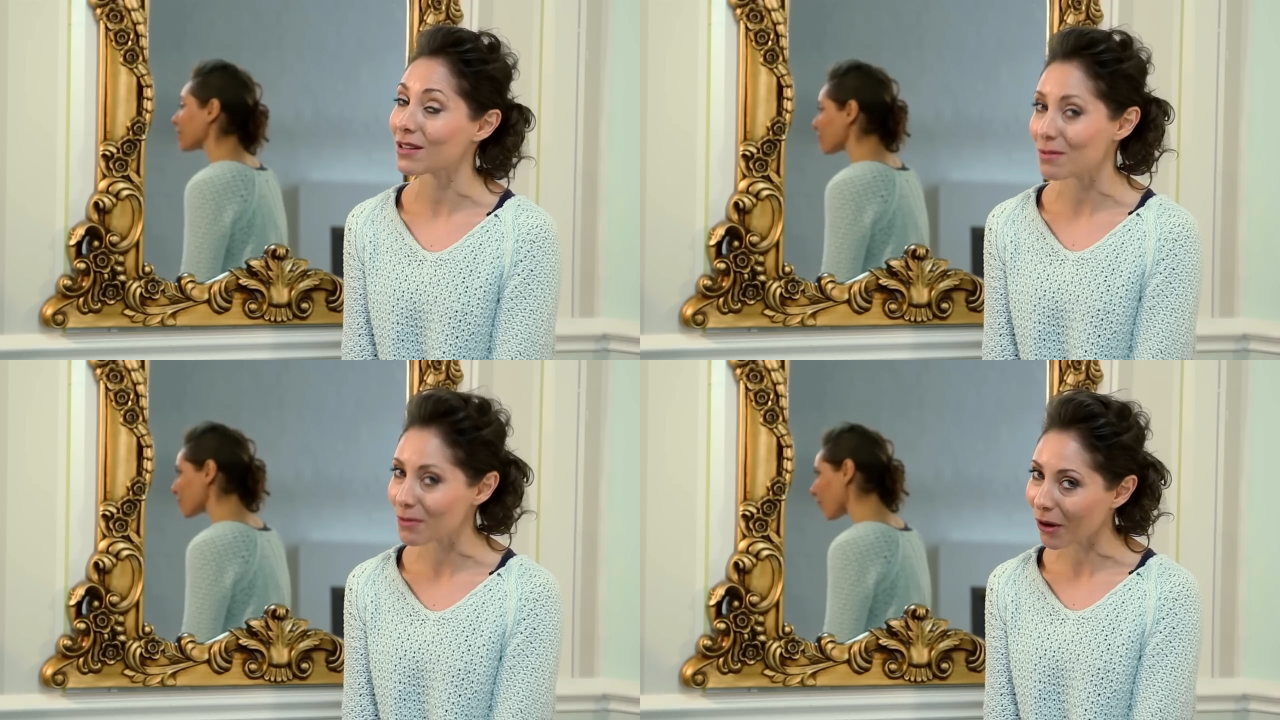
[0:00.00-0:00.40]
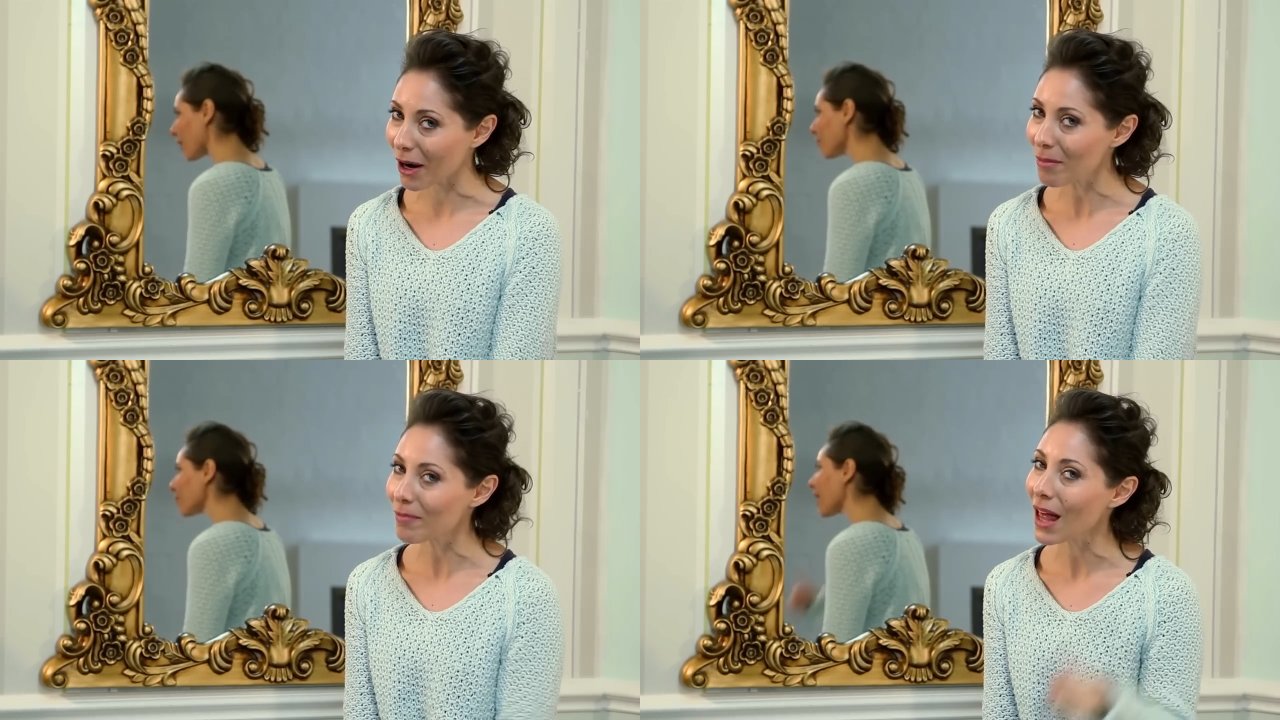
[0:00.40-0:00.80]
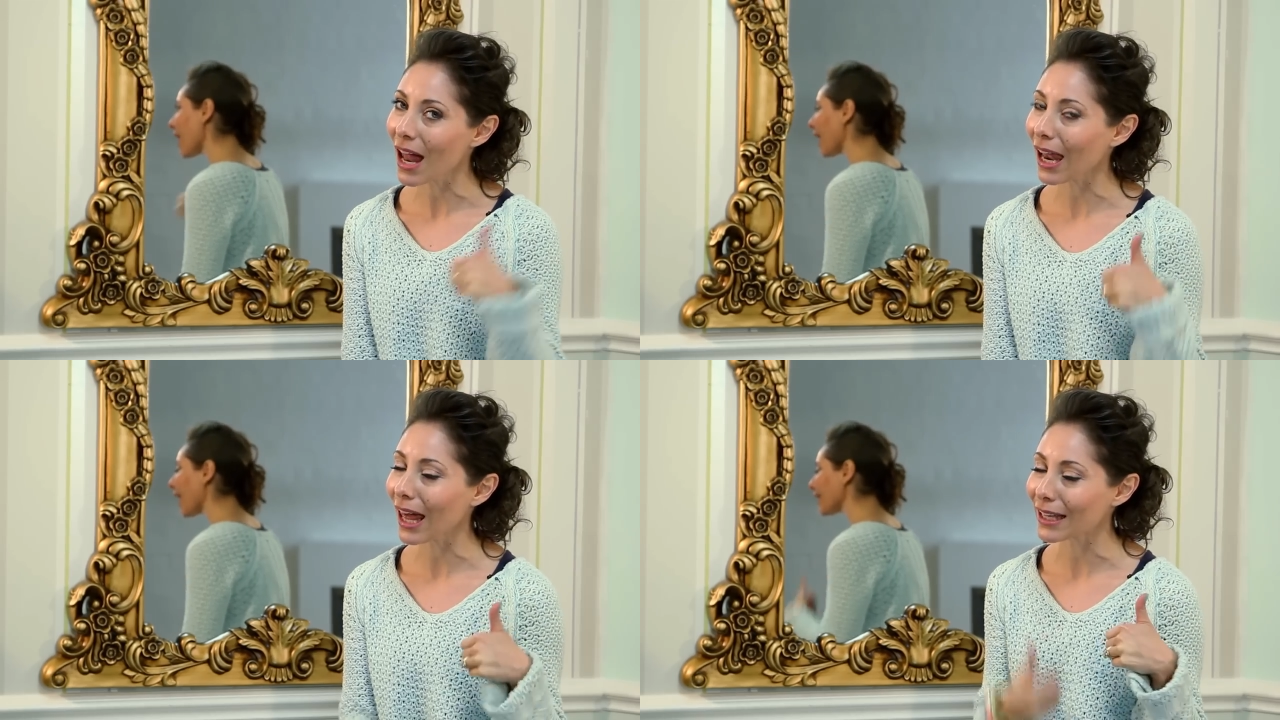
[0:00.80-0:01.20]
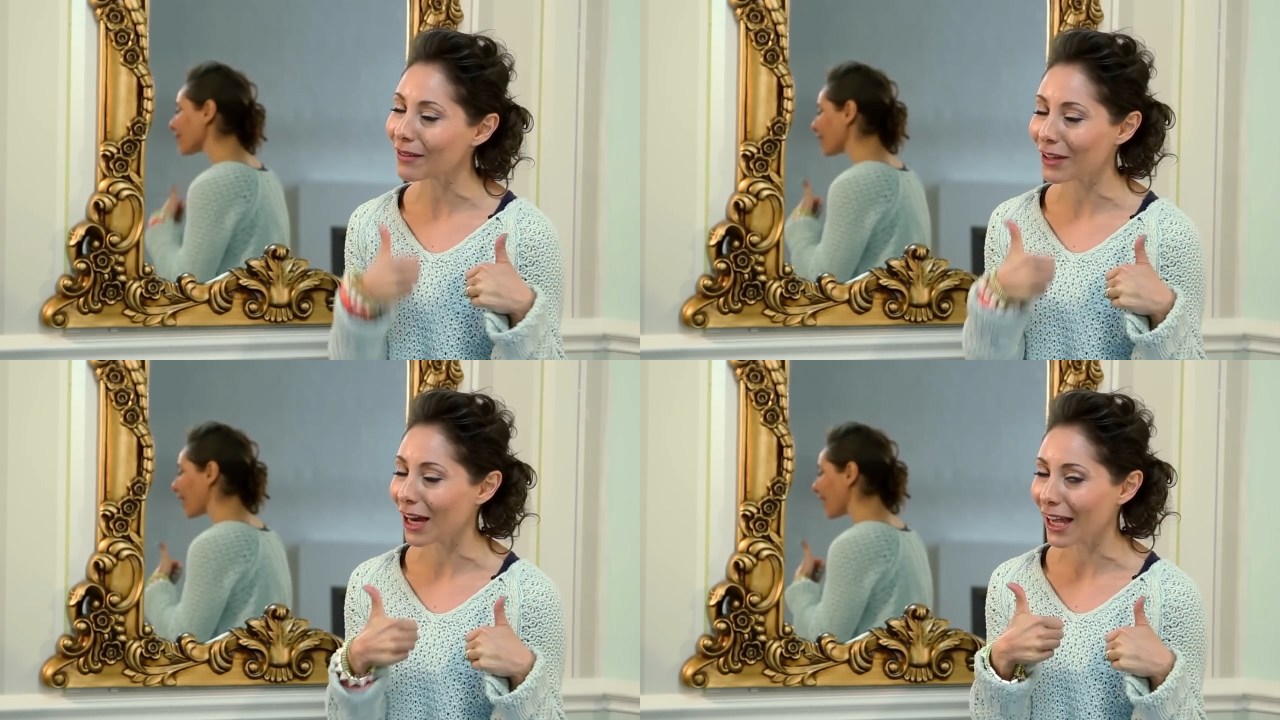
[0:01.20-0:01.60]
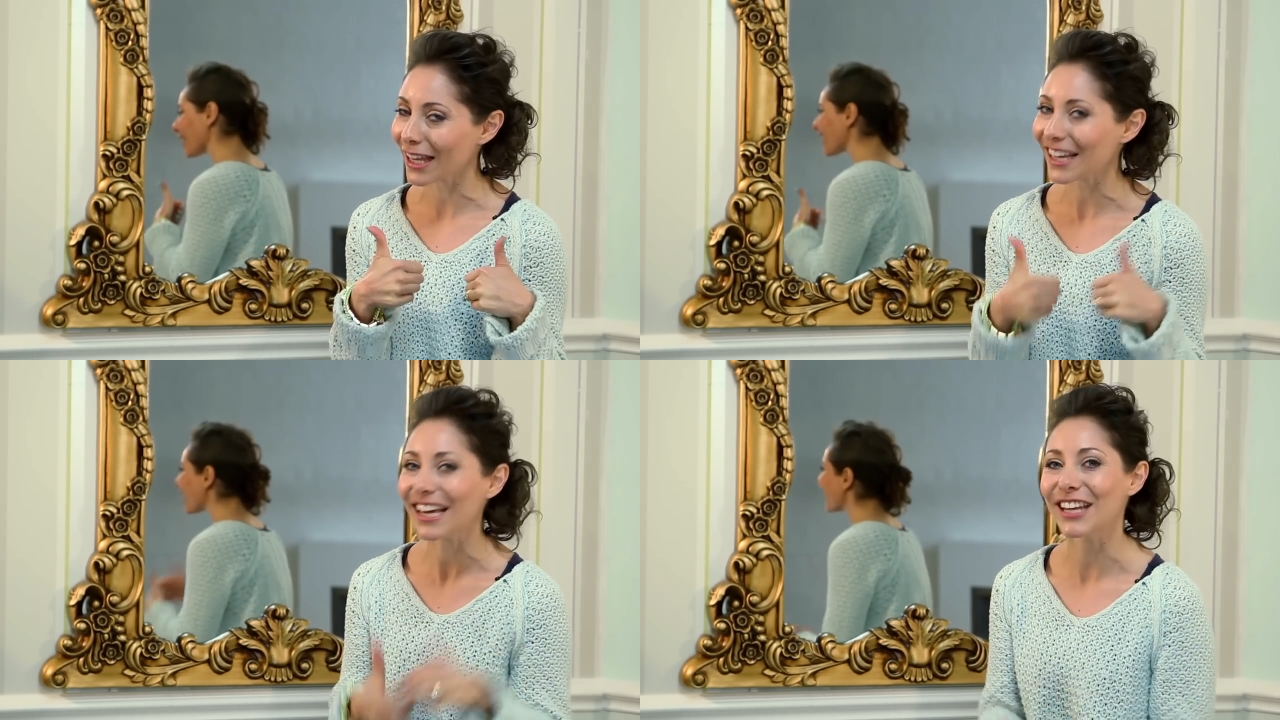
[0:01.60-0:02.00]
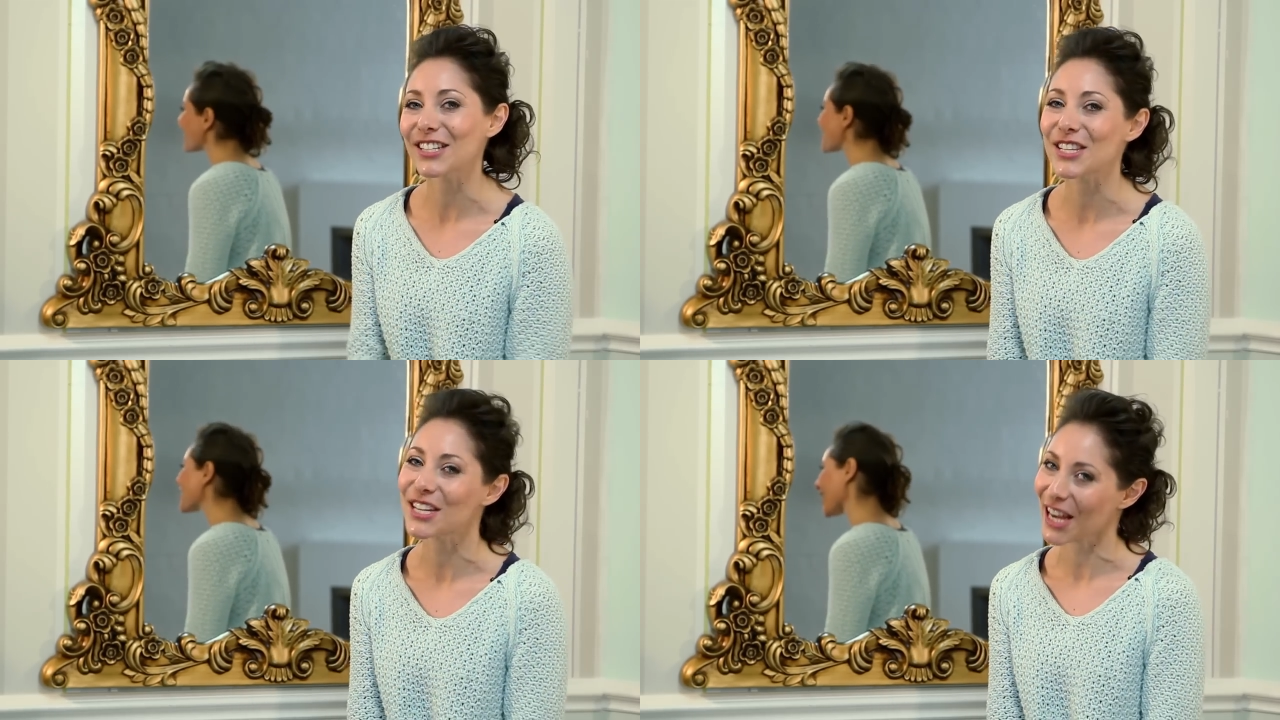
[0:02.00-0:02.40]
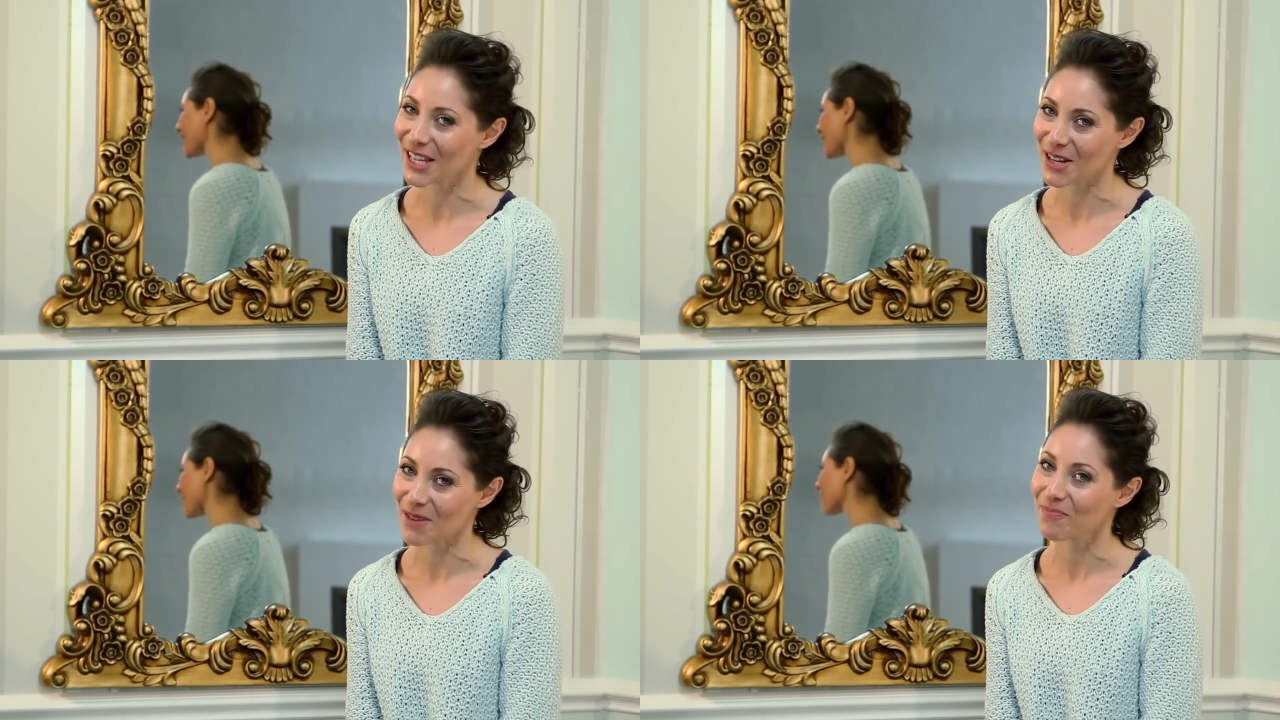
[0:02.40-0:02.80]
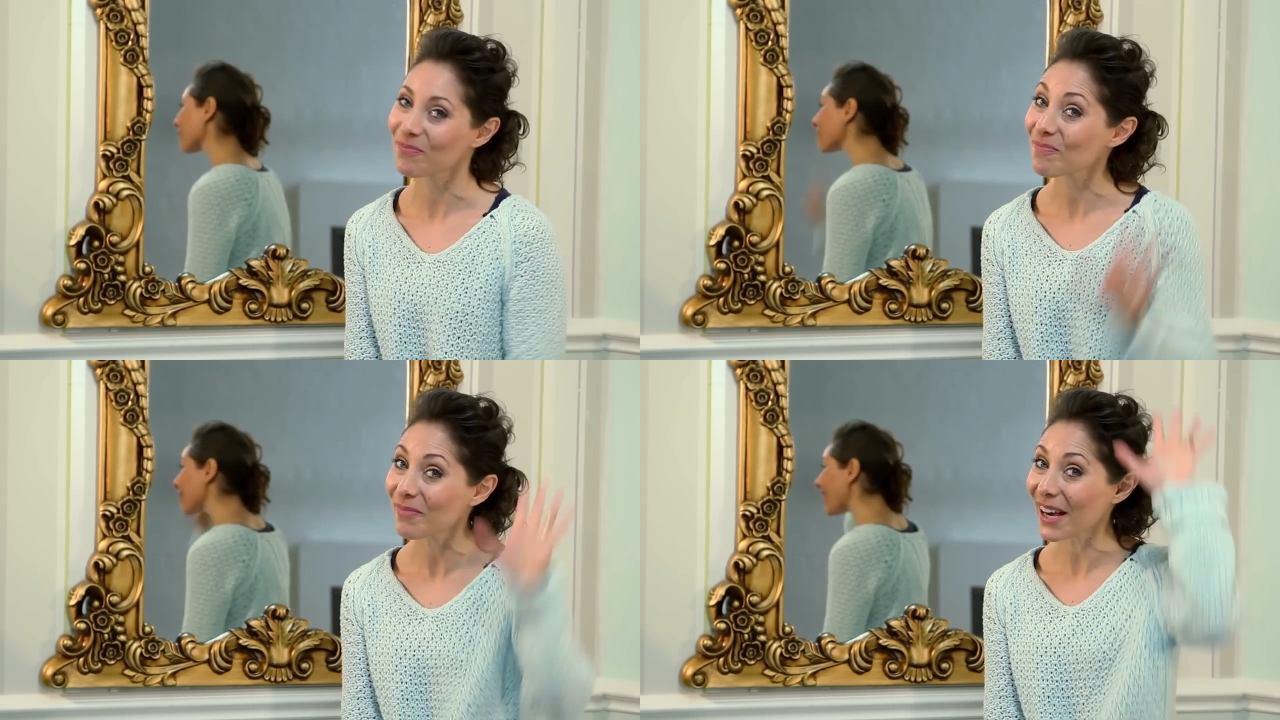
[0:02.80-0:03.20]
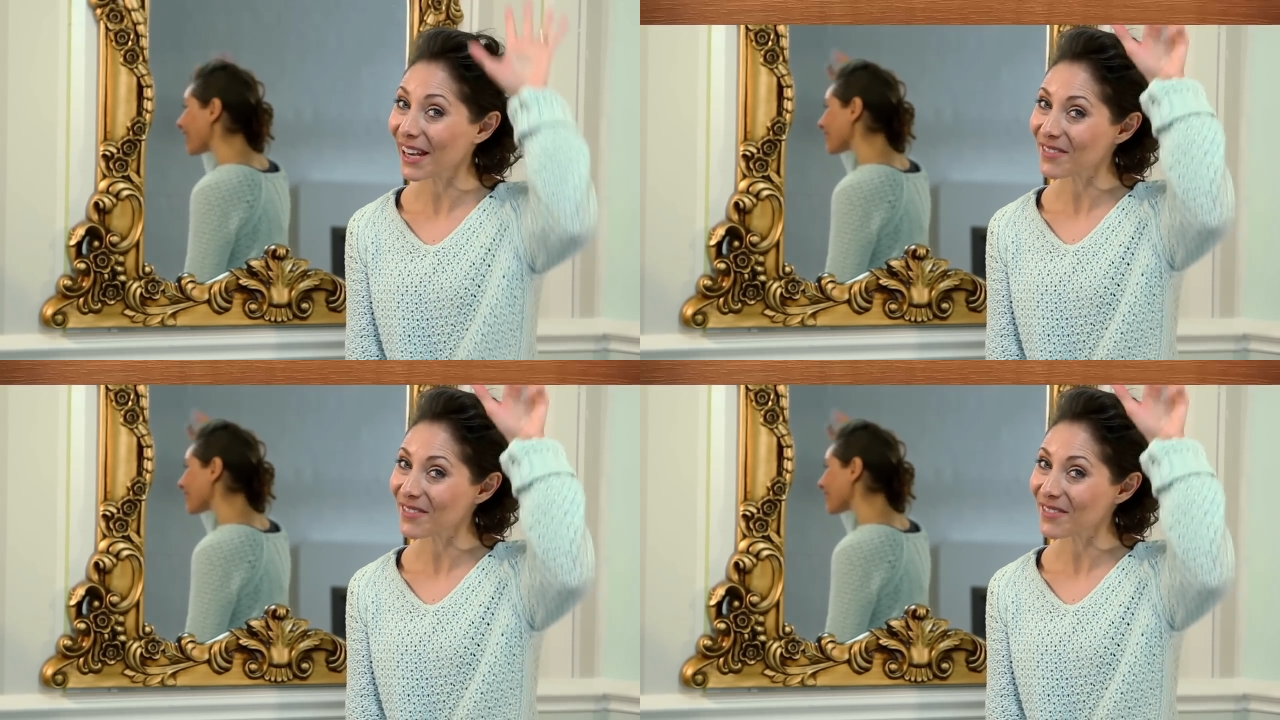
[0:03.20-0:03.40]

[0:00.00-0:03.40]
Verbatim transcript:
Speaker 1: to subscribe, like if you like, and I'll see you next time. Bye!